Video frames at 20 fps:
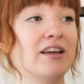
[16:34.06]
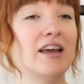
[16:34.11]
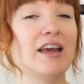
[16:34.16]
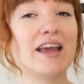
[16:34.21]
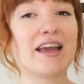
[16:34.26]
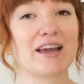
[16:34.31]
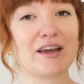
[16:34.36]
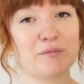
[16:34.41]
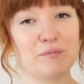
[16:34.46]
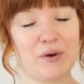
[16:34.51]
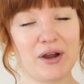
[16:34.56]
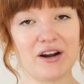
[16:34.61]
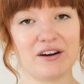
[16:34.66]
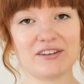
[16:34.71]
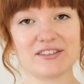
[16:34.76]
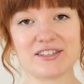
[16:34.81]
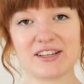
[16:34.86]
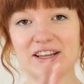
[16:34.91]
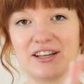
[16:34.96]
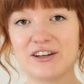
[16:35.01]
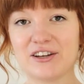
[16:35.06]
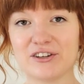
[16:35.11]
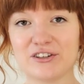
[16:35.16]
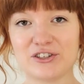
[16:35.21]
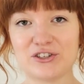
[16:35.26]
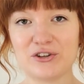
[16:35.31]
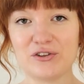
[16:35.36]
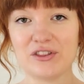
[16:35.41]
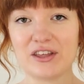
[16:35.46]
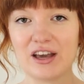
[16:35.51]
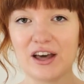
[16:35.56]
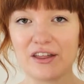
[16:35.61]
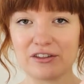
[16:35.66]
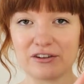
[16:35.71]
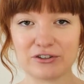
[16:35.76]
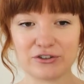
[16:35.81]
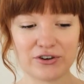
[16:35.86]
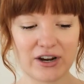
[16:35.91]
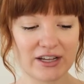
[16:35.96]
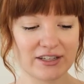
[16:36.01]
in comparison to the
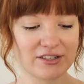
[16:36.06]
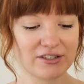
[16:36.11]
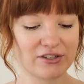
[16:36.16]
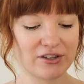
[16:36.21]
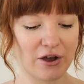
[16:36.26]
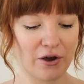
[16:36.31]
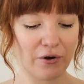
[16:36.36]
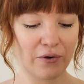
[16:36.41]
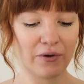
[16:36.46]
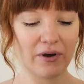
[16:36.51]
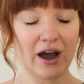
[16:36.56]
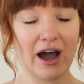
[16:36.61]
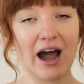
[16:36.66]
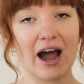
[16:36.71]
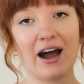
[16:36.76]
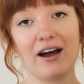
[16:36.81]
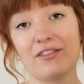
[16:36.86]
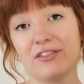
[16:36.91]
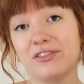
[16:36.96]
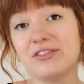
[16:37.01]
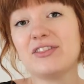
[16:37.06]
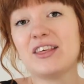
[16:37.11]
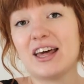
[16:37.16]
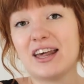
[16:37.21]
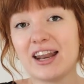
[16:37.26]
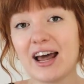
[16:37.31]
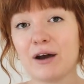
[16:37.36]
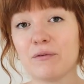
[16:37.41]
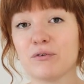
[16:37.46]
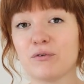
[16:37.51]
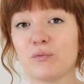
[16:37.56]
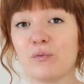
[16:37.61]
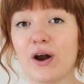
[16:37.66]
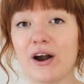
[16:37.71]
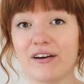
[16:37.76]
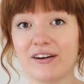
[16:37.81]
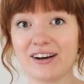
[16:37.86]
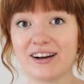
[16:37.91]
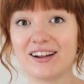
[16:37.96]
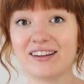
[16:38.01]
other dress. So then I would
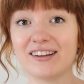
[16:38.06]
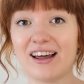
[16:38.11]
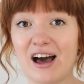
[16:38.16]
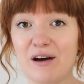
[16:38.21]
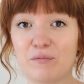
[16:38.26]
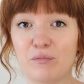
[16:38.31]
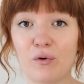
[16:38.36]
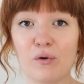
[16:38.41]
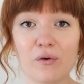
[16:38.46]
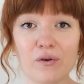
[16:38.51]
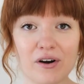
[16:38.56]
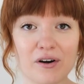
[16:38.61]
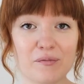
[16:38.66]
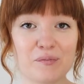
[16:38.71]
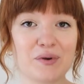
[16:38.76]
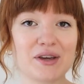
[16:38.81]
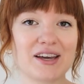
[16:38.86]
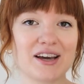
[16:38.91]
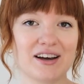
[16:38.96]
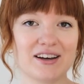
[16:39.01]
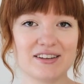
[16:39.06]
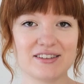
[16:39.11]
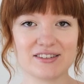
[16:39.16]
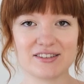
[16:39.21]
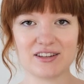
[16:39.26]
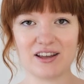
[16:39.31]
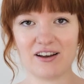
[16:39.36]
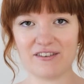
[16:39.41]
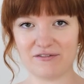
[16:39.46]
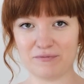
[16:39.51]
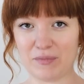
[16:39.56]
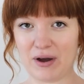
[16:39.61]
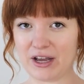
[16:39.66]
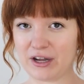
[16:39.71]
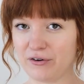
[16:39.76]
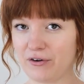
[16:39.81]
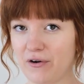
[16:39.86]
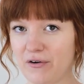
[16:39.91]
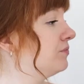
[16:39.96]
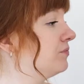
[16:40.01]
wear it a lot more because of my
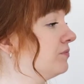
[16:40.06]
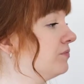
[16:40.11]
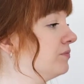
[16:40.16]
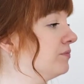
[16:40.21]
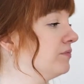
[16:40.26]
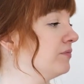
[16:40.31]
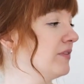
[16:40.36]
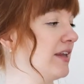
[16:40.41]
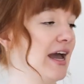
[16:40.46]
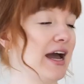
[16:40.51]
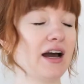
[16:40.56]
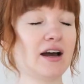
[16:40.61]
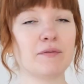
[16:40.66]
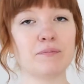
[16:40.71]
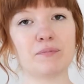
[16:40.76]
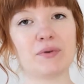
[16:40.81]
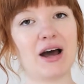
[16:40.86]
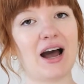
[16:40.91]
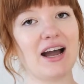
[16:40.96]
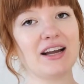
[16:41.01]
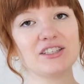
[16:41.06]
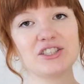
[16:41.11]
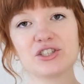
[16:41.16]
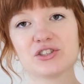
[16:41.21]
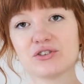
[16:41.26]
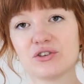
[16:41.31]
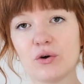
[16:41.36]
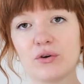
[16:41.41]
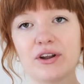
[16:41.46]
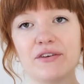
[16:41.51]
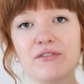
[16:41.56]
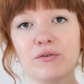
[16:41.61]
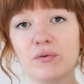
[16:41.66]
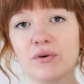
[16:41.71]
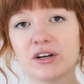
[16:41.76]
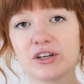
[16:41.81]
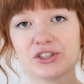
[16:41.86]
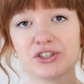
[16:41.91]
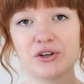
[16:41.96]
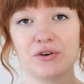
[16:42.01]
growing belly. Yeah, but I just don't even
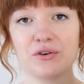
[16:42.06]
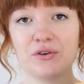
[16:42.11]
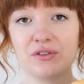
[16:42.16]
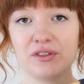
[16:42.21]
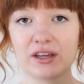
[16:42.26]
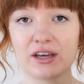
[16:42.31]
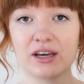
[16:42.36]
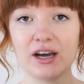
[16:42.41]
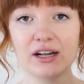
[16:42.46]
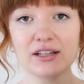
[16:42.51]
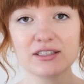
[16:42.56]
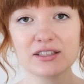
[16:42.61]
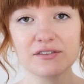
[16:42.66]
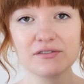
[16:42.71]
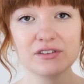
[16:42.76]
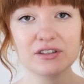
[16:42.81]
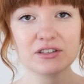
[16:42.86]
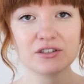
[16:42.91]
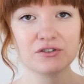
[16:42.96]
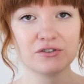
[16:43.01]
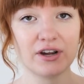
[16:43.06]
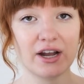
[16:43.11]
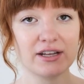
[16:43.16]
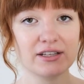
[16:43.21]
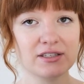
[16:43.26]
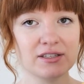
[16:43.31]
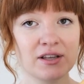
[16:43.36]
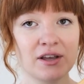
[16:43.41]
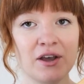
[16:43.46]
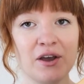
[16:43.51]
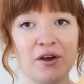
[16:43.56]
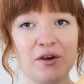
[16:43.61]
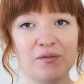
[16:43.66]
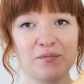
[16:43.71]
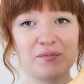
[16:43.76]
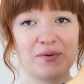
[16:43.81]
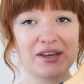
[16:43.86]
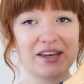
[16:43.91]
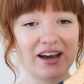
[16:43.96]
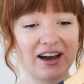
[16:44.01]
want to show you the guts of this dress
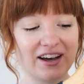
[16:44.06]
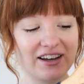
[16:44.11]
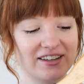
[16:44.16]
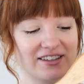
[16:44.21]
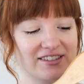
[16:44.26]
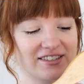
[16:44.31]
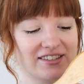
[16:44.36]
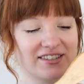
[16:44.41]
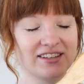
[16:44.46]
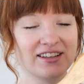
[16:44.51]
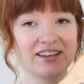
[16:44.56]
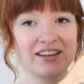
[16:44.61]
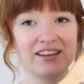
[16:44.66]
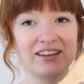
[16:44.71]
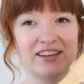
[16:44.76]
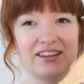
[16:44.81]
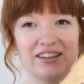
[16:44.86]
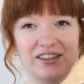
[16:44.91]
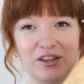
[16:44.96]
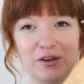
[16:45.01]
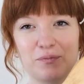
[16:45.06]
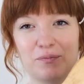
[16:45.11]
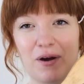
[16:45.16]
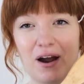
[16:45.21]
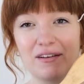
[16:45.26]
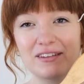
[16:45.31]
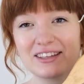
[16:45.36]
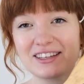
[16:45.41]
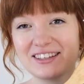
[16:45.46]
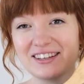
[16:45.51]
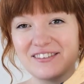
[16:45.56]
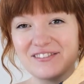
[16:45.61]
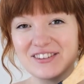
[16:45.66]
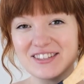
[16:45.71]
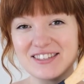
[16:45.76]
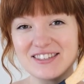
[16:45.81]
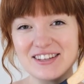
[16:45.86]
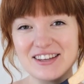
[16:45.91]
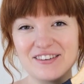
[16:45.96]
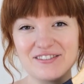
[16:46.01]
because you probably can
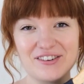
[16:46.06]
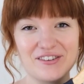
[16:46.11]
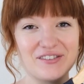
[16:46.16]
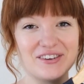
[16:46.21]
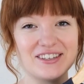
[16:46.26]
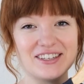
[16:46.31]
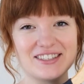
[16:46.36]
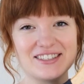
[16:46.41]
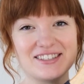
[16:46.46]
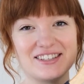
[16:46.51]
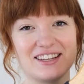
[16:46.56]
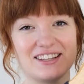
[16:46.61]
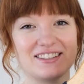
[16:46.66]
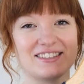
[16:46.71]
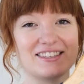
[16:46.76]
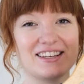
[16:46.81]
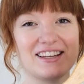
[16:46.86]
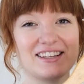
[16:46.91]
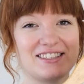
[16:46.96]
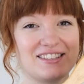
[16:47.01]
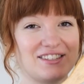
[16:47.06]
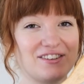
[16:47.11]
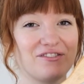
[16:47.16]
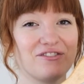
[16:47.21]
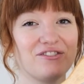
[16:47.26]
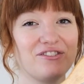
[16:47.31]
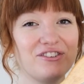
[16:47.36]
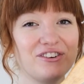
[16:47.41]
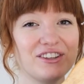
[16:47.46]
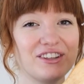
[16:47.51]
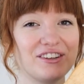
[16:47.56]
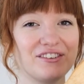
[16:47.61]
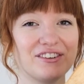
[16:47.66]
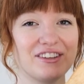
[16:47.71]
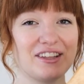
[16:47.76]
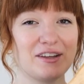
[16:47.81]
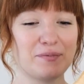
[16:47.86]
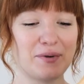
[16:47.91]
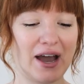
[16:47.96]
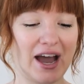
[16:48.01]
even see it from a distance. It's really,
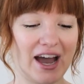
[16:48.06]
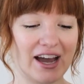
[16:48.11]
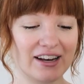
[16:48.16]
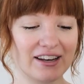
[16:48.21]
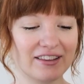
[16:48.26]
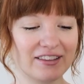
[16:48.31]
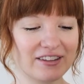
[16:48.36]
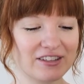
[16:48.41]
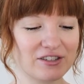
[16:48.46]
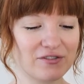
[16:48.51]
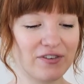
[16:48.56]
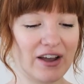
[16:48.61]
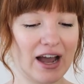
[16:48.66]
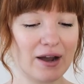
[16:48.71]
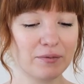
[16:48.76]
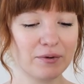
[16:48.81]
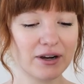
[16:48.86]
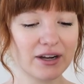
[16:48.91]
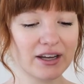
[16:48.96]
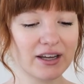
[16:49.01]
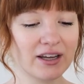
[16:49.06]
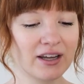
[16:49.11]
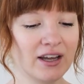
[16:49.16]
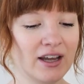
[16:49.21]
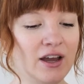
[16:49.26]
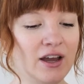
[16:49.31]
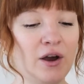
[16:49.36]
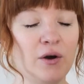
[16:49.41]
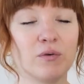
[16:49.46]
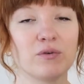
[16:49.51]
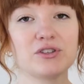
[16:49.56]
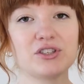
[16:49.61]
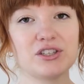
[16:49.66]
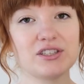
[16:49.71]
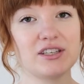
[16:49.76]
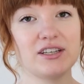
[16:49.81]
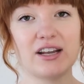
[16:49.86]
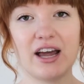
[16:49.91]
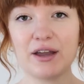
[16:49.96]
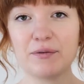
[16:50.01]
really bad. This fabric was
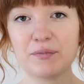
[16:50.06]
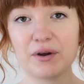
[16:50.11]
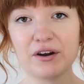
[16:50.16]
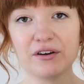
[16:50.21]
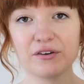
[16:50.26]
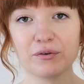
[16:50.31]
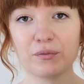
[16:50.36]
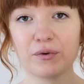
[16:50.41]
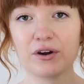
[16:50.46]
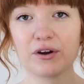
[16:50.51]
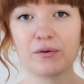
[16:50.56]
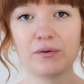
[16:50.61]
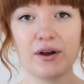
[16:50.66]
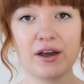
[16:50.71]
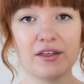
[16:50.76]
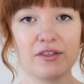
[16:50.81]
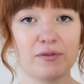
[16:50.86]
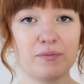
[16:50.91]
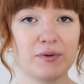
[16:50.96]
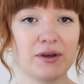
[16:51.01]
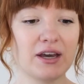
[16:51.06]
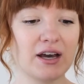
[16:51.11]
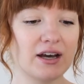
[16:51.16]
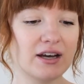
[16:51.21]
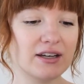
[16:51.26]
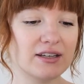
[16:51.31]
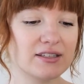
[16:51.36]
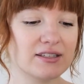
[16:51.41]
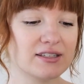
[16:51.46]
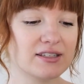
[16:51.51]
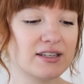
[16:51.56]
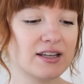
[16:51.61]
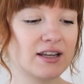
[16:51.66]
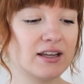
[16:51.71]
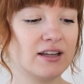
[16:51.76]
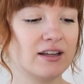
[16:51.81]
just a nightmare to work with because